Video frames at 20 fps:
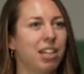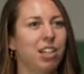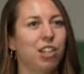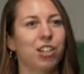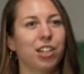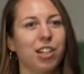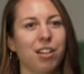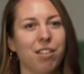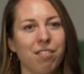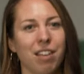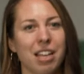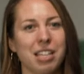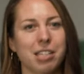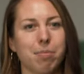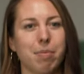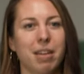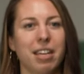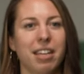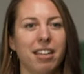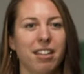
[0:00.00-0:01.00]
and your
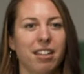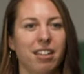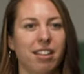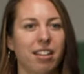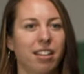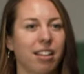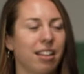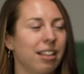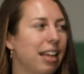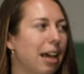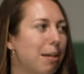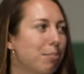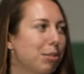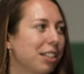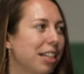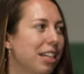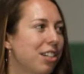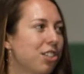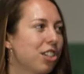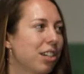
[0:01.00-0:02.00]
investment and the
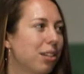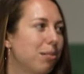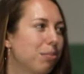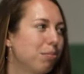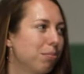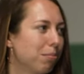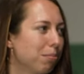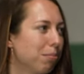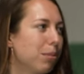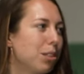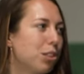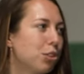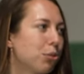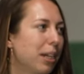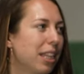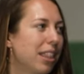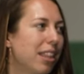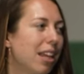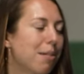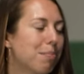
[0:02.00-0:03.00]
collaboration
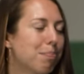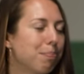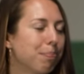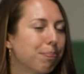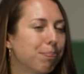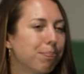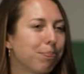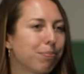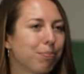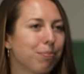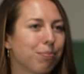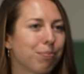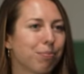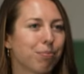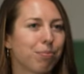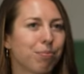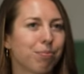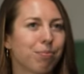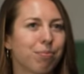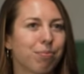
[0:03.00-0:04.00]
between them.
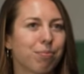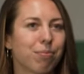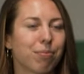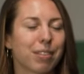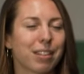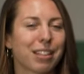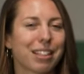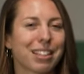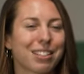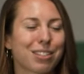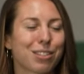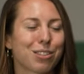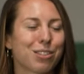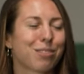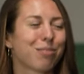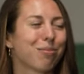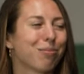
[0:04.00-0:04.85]
It's